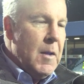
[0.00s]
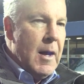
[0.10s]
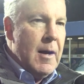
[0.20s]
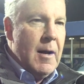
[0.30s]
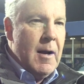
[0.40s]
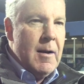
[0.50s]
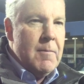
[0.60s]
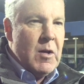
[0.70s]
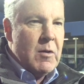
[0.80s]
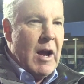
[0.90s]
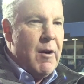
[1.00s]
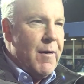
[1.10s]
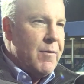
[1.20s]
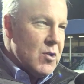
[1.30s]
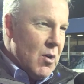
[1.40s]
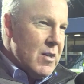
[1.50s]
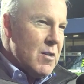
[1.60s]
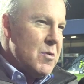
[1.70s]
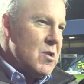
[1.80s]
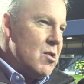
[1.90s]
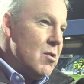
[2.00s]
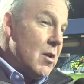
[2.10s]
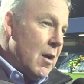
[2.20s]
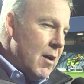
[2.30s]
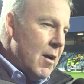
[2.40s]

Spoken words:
You know, Gareth Evans got into position.